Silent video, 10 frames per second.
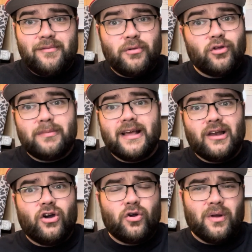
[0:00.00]
both me and
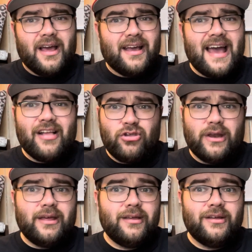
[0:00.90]
Laura were like,
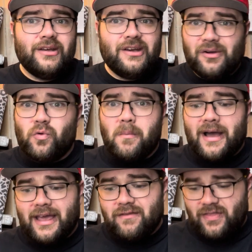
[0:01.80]
actually, I wouldn't
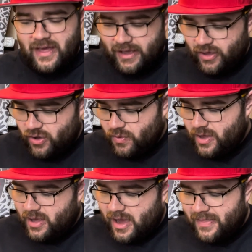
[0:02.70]
mind giving that a go.
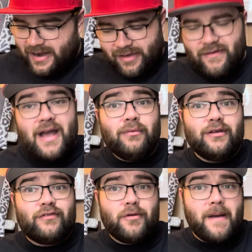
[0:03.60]
And then I found it
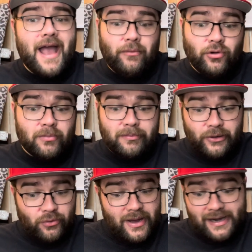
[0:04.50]
for £1 on
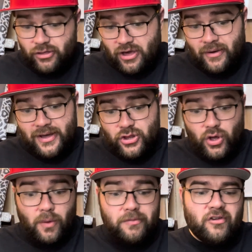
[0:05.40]
Blu-ray in a charity
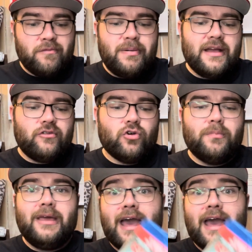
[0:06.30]
shop, so I've picked up Get